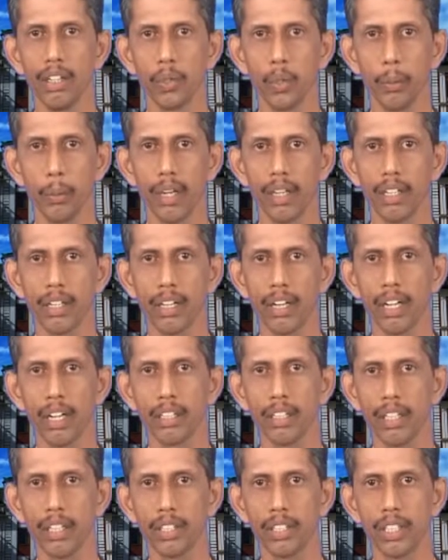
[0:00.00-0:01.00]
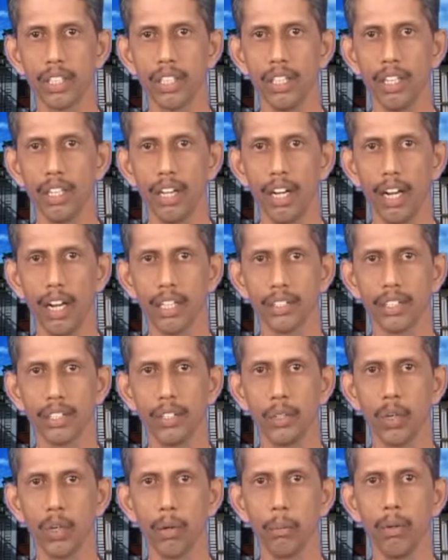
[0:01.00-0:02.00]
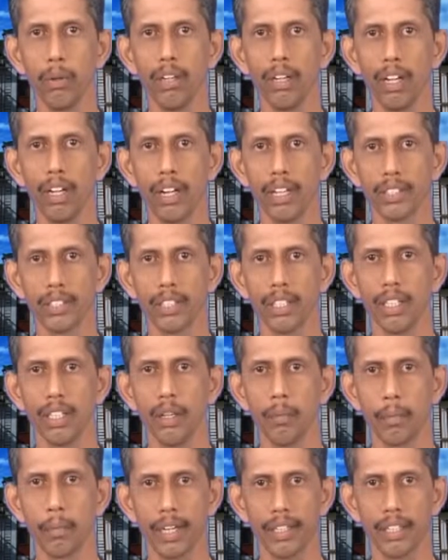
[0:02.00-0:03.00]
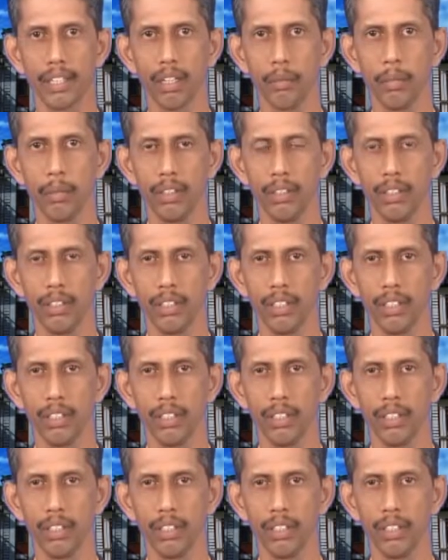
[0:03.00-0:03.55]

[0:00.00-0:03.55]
to make concrete as durable as practicable.